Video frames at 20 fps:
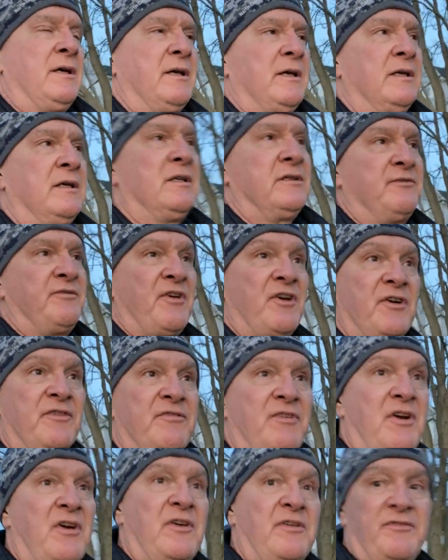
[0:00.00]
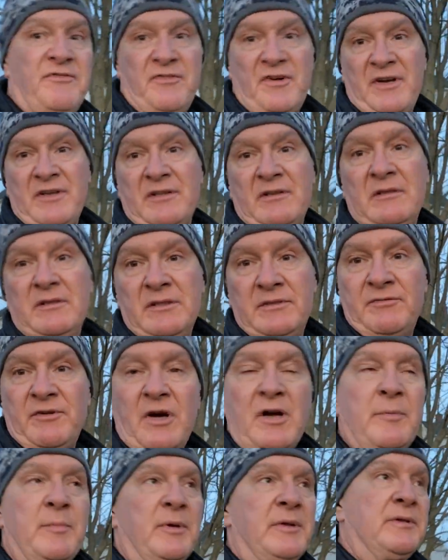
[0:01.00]
in very, very friendly
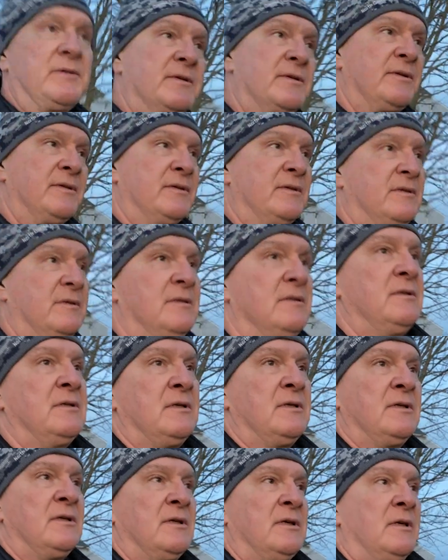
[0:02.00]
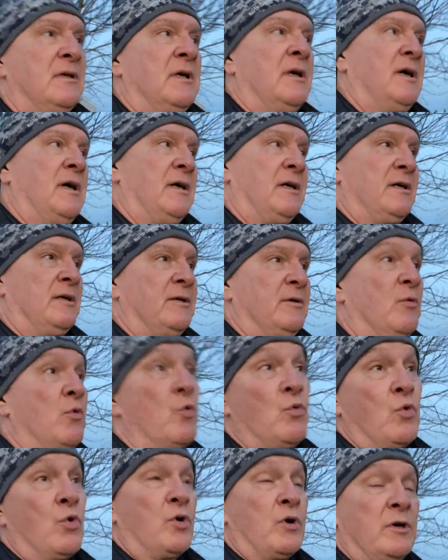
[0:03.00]
environment, uh,
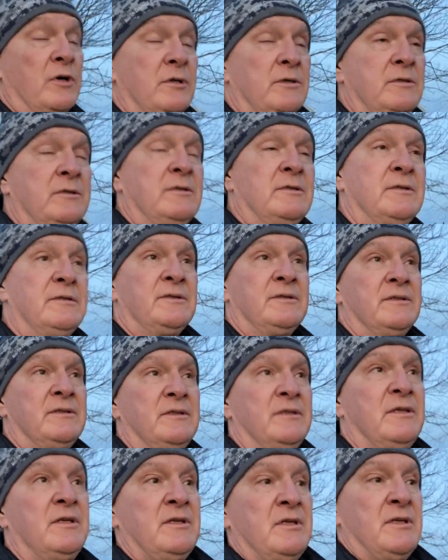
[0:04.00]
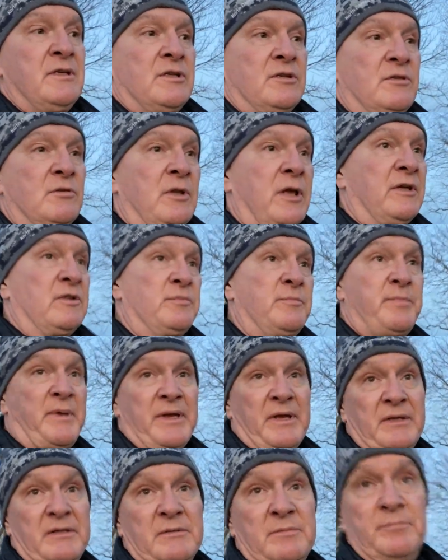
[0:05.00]
or you like to
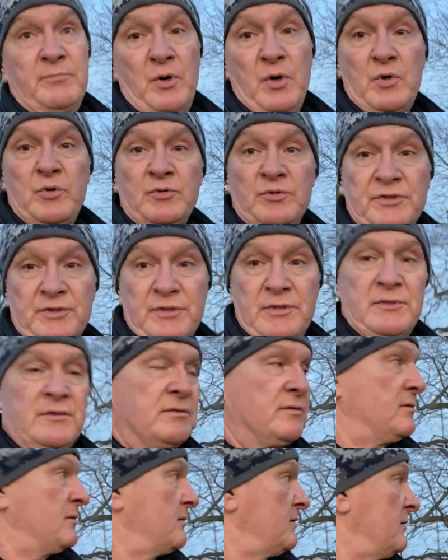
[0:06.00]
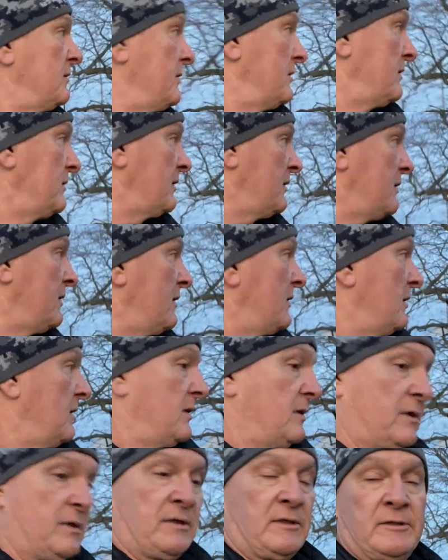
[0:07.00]
paint boats,
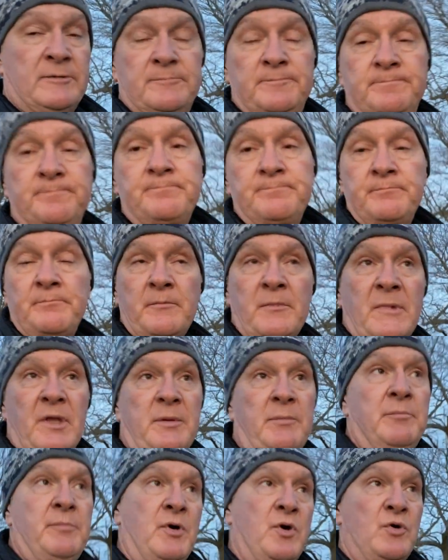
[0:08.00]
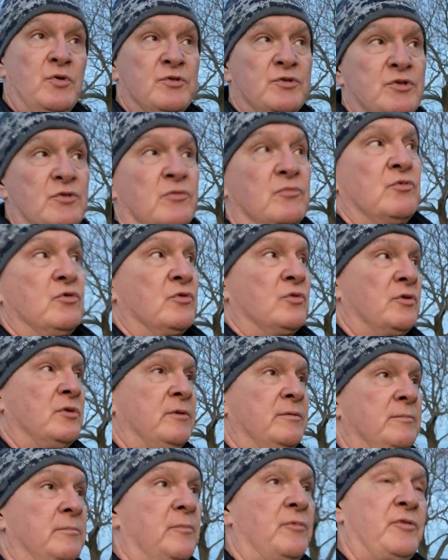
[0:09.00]
um, boats or
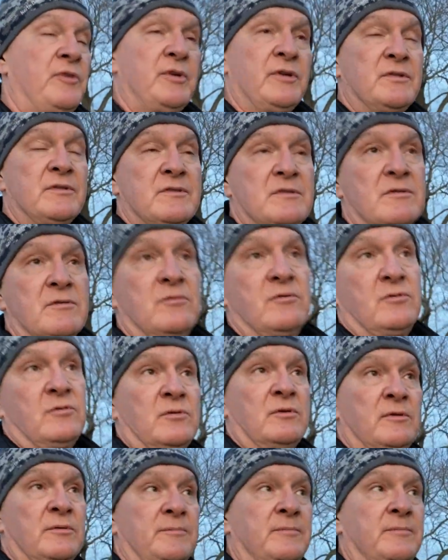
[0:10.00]
marines or